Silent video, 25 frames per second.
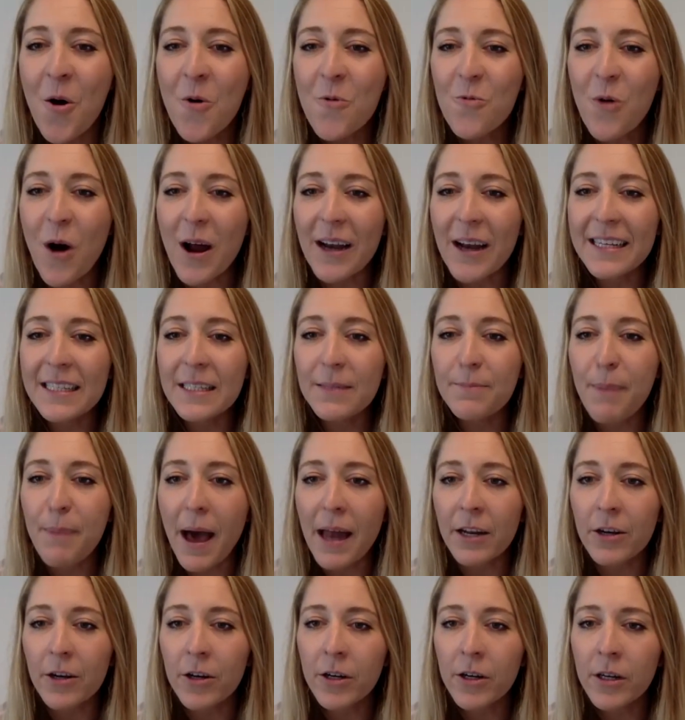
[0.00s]
What is
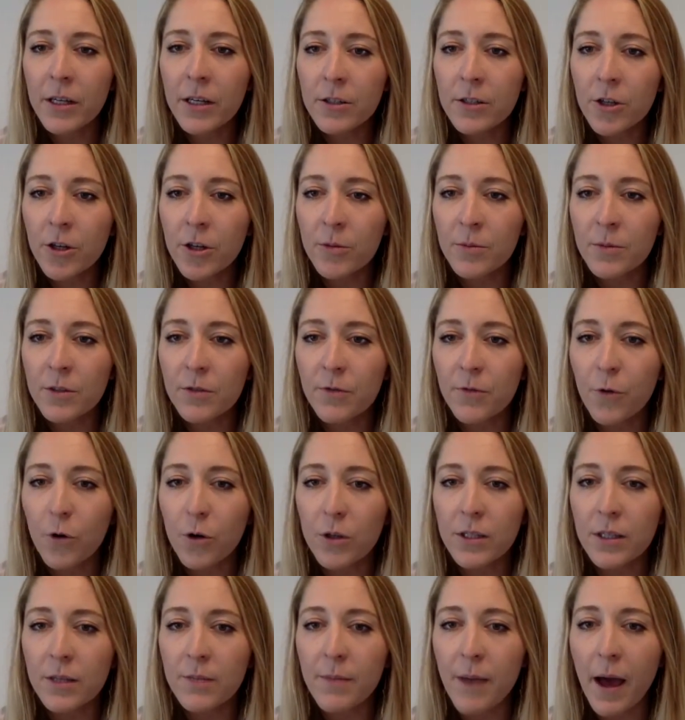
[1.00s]
better in terms of
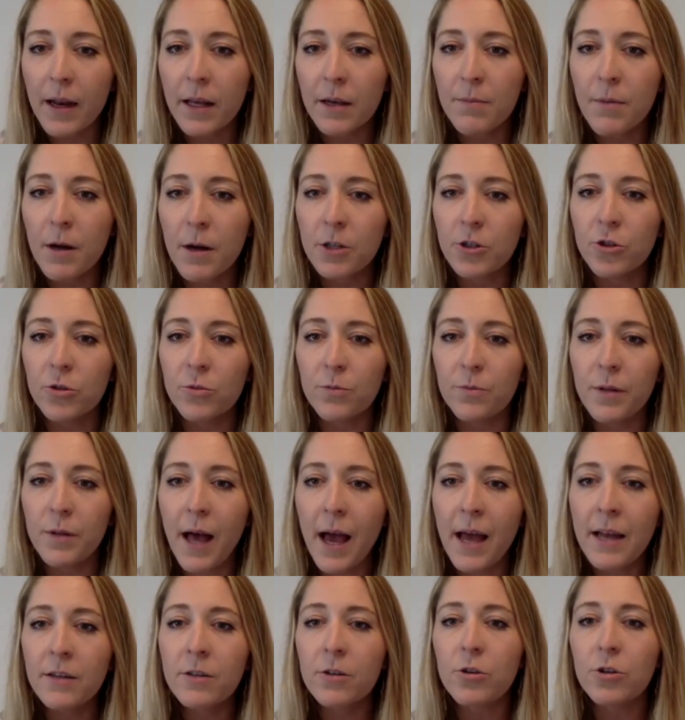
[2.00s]
Four Sigmatic mushroom
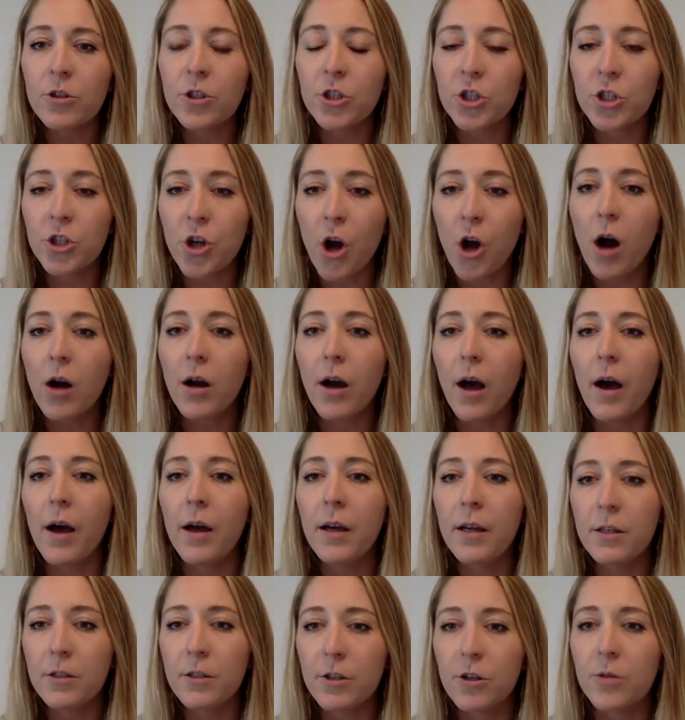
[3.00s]
blend or
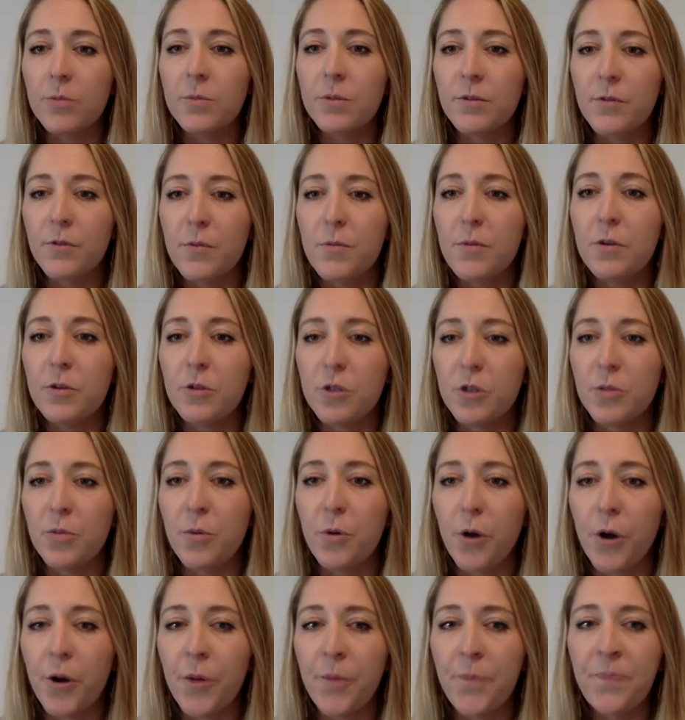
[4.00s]
chaga in terms of immune
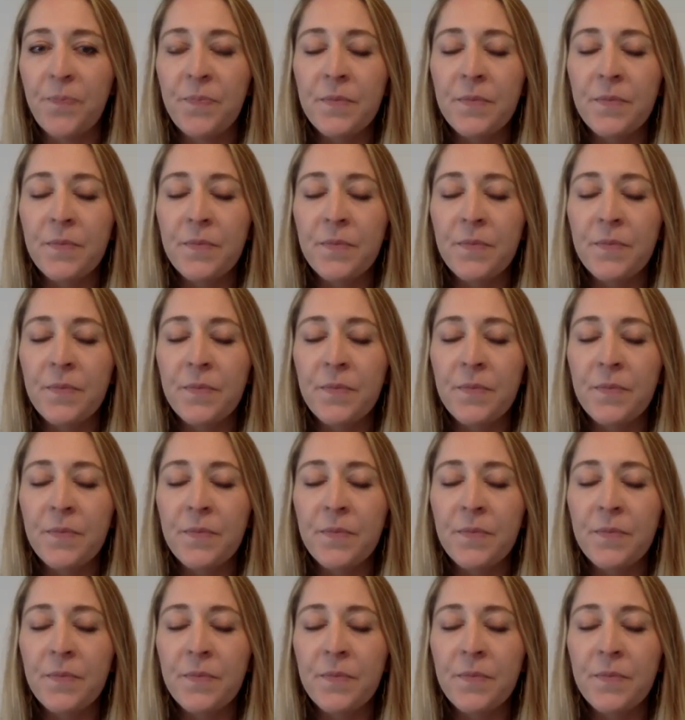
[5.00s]
support?